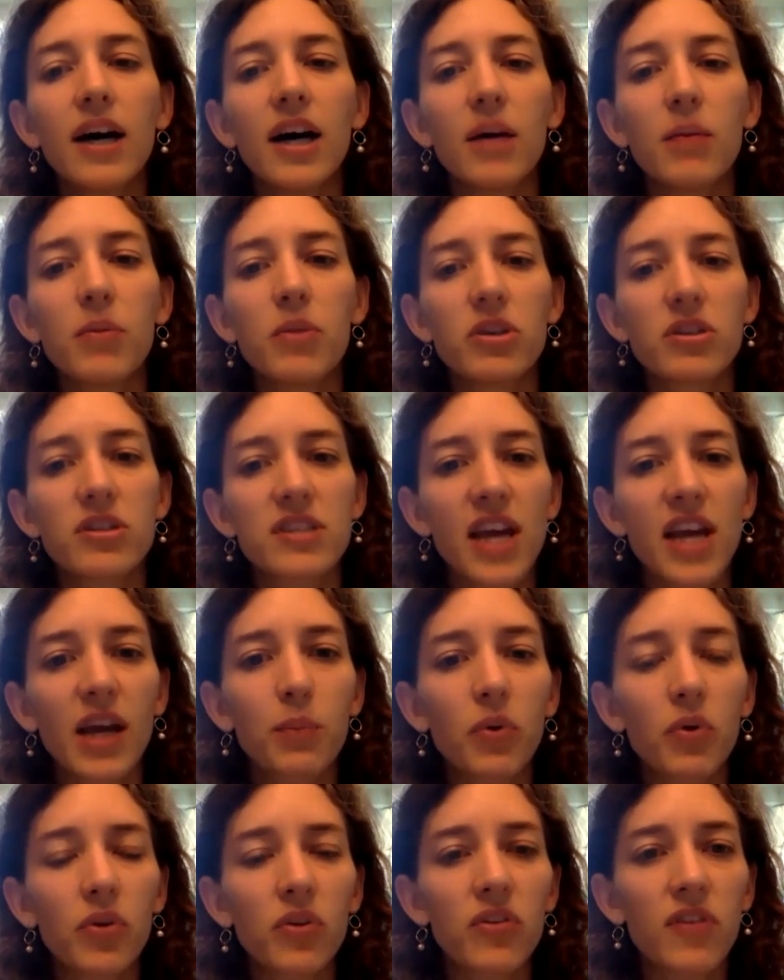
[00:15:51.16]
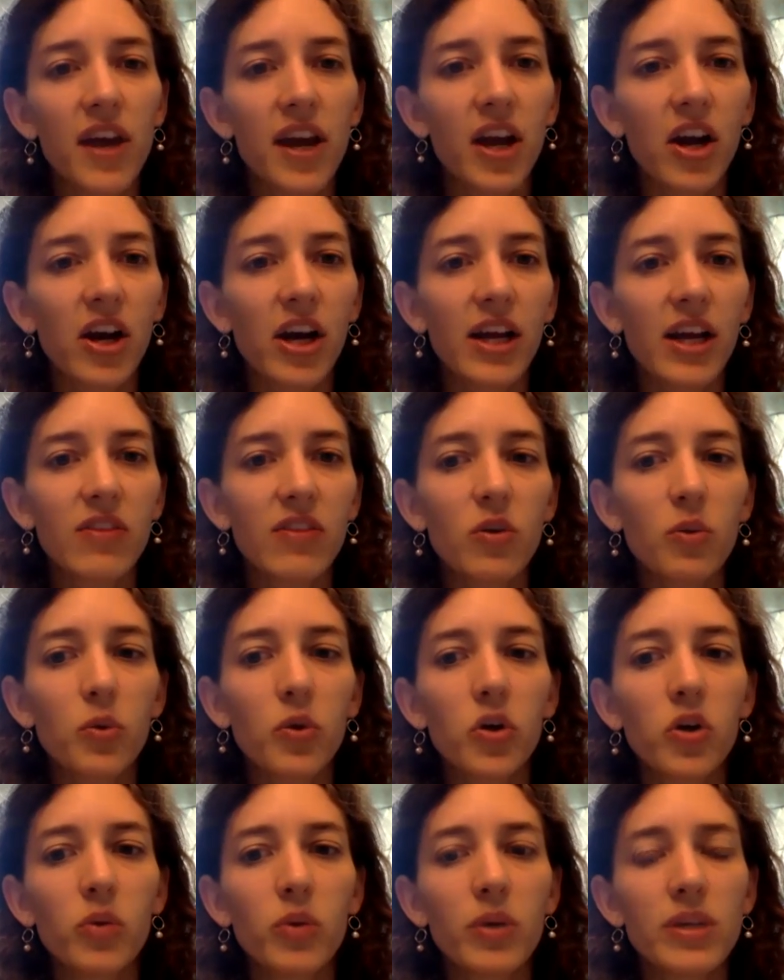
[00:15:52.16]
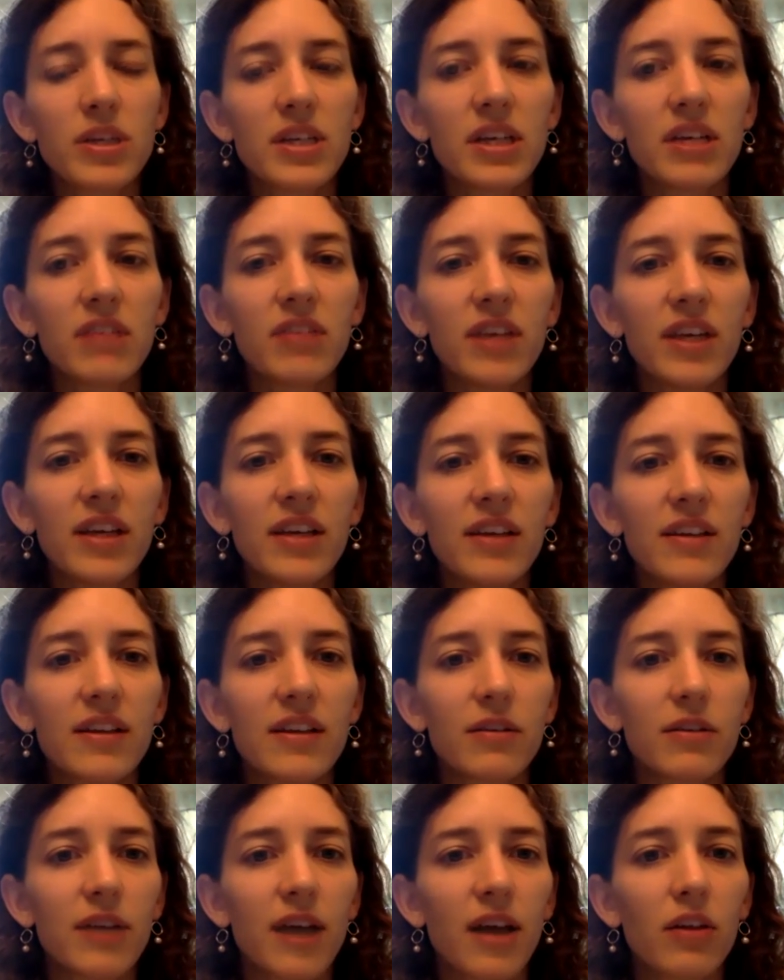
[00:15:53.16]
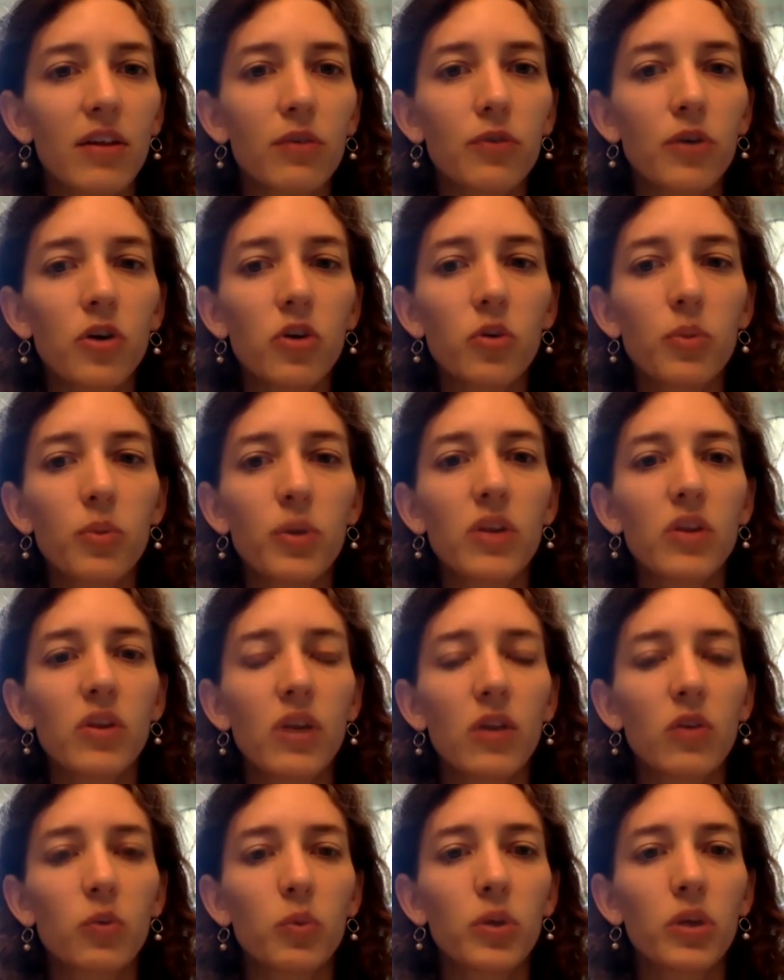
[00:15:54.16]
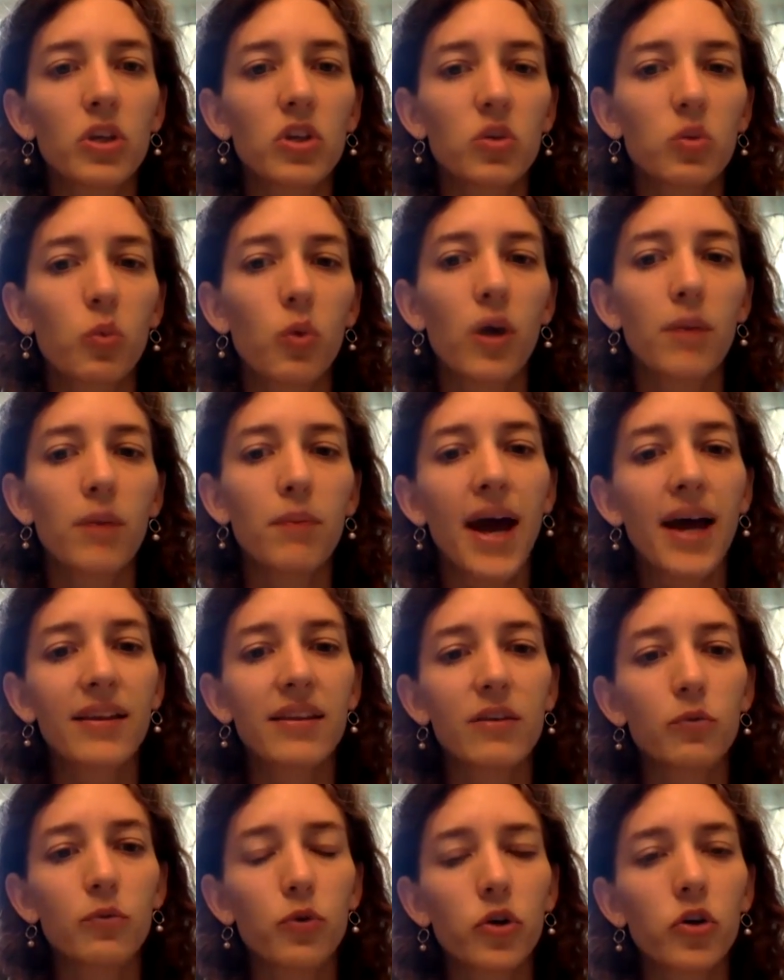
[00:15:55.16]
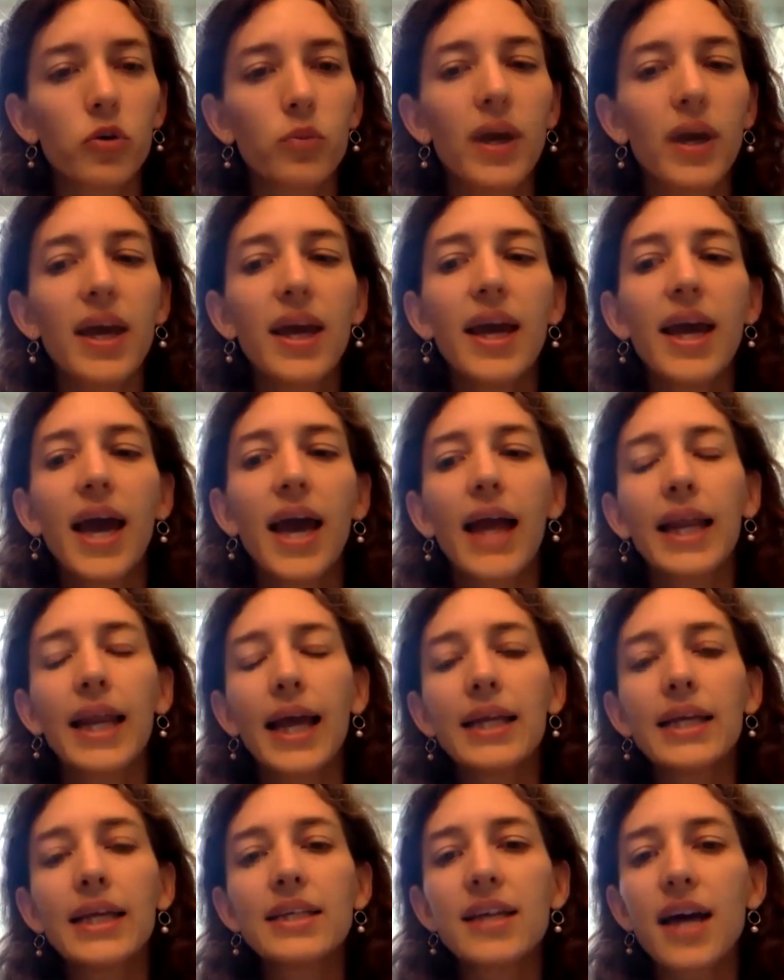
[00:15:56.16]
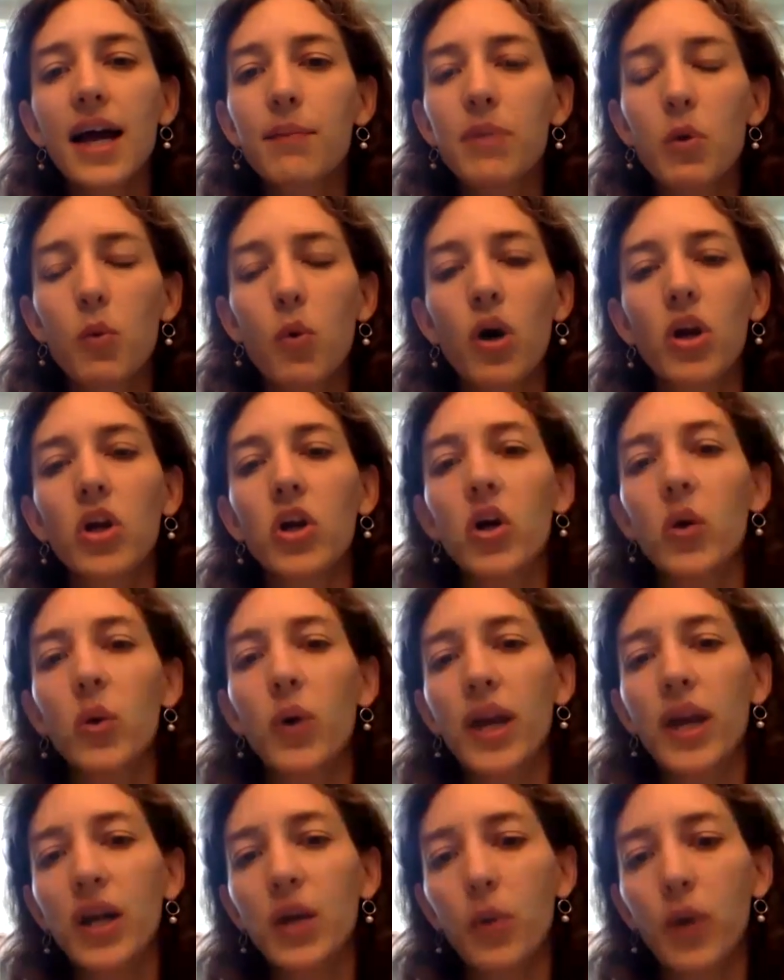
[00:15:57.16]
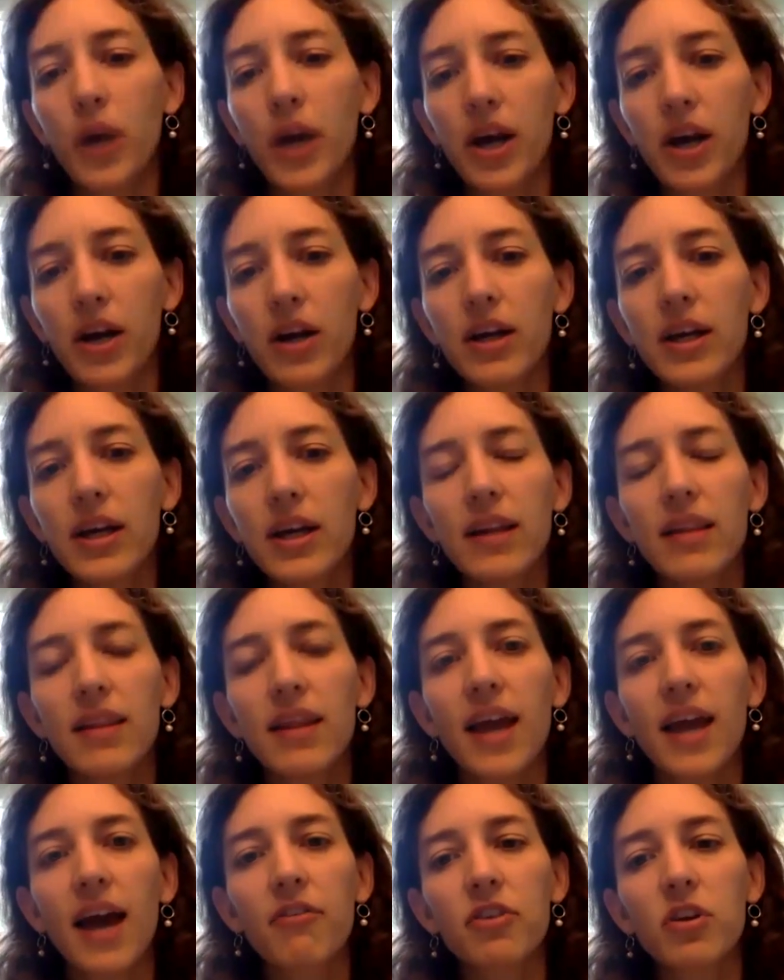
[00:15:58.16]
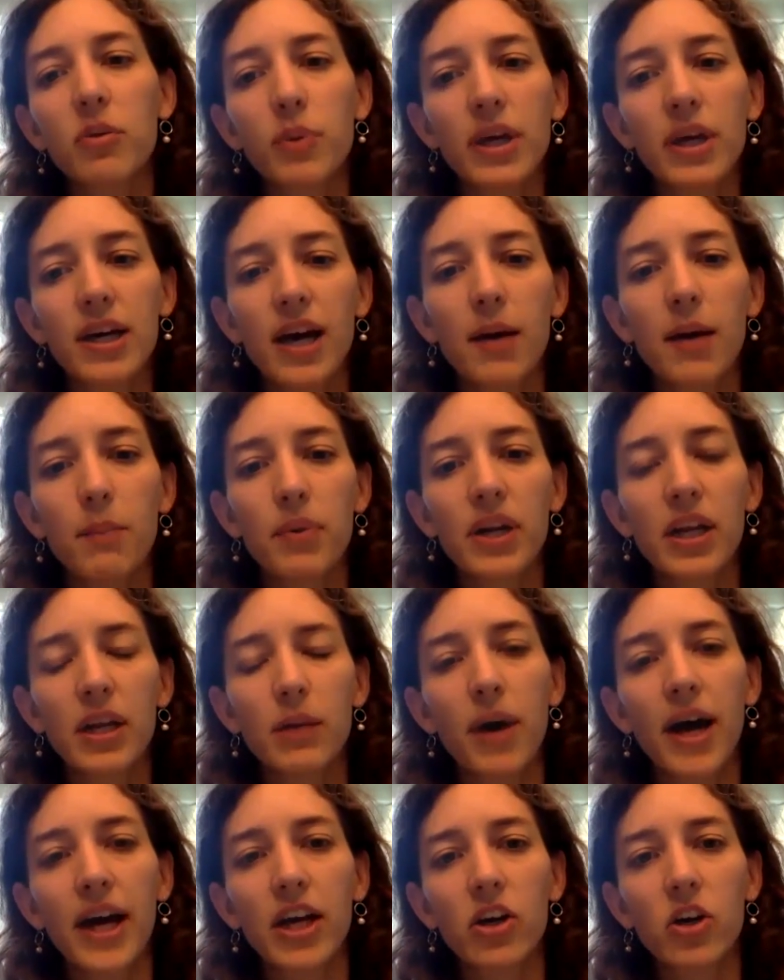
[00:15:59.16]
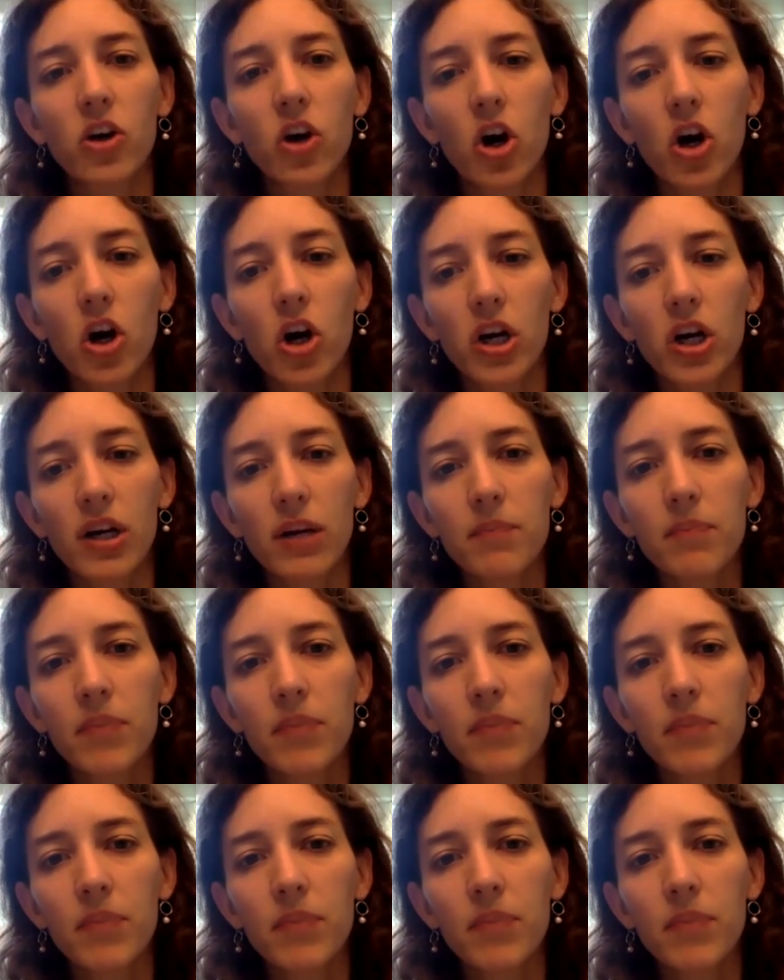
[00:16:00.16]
There's tables there in the room and TVs and telephones, but it's really just one massive room. And anytime they want to go anywhere, they have to be accompanied by a guard.